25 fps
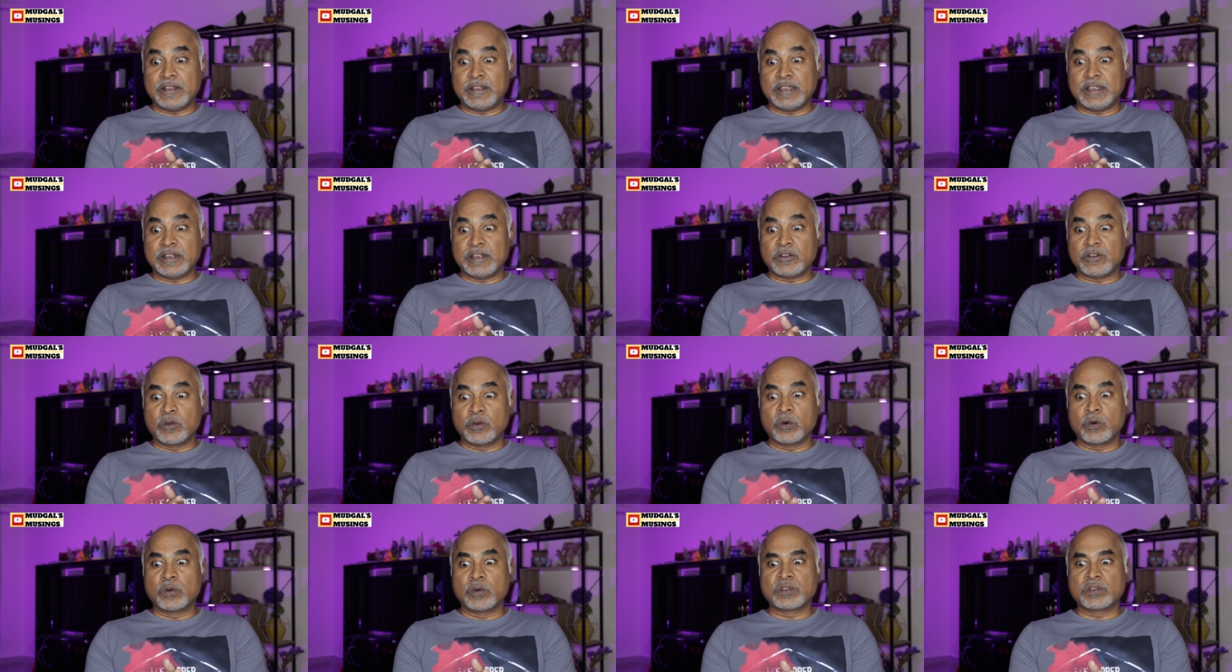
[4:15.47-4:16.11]

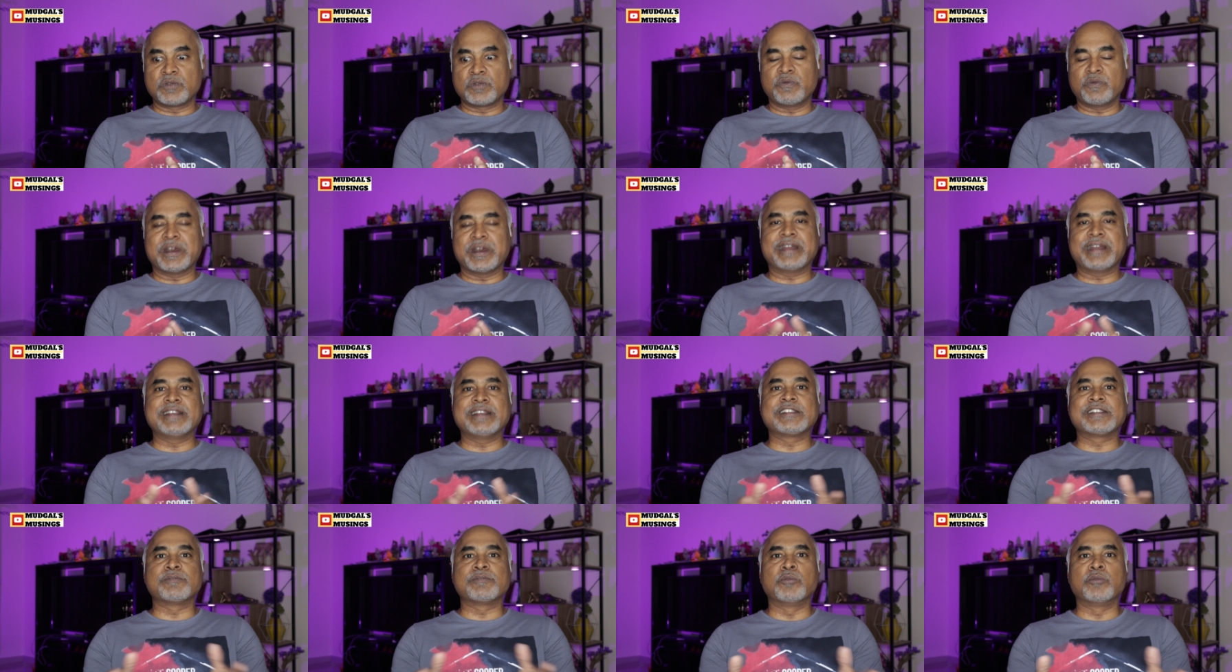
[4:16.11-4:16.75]
it goes
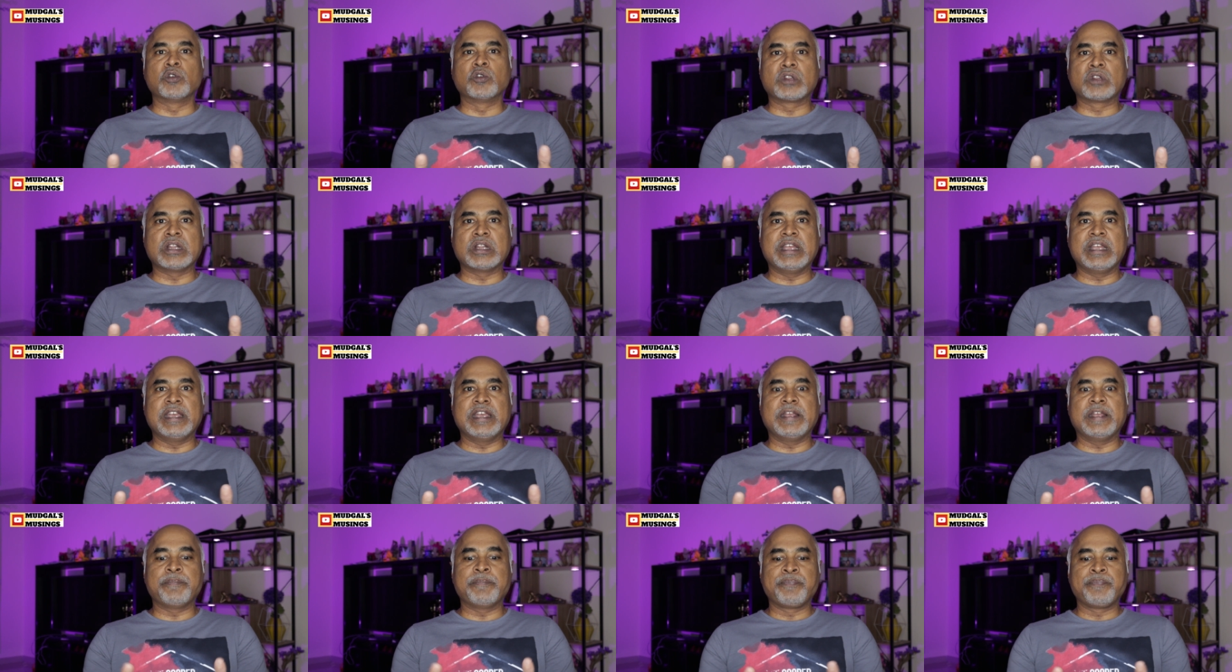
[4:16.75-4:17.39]
very
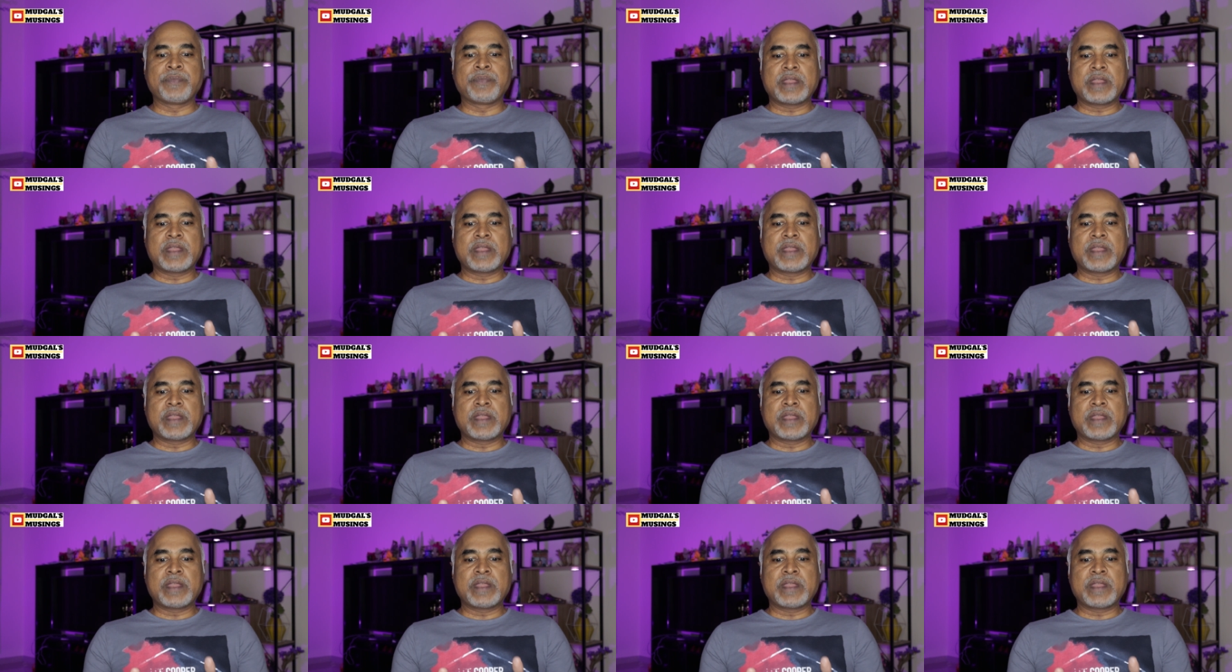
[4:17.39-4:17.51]
smoothly